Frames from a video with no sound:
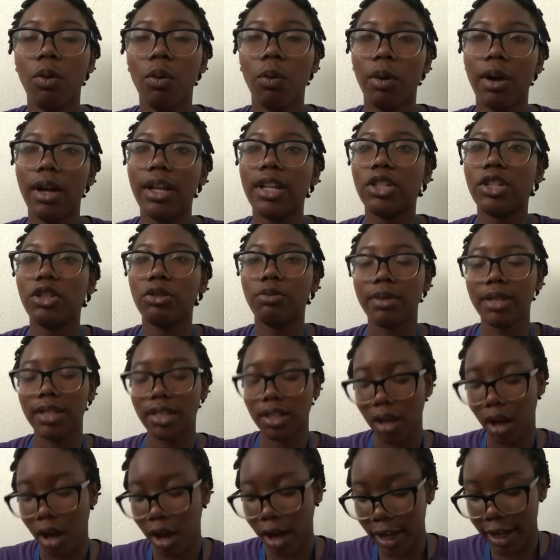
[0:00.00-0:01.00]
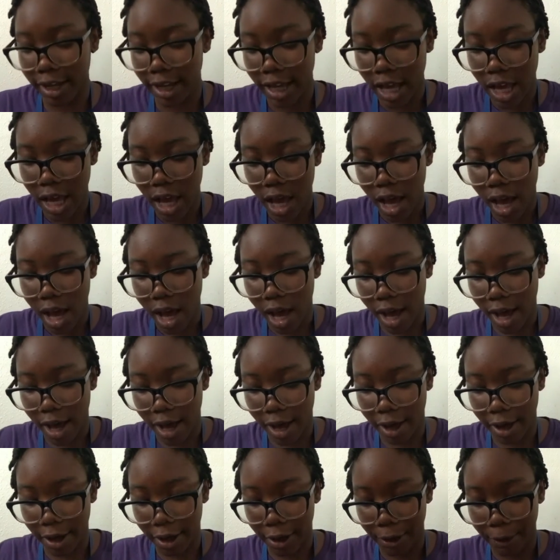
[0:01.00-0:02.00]
will want to be taught.
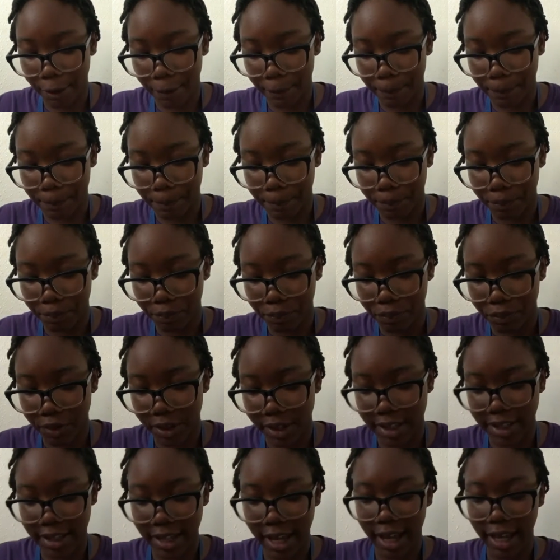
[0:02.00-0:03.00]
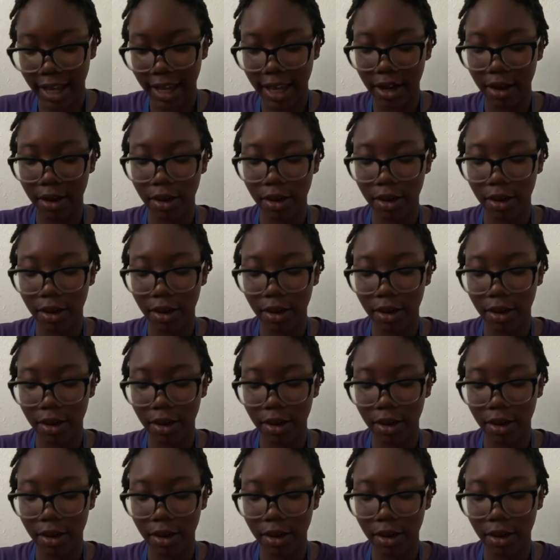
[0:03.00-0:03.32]
The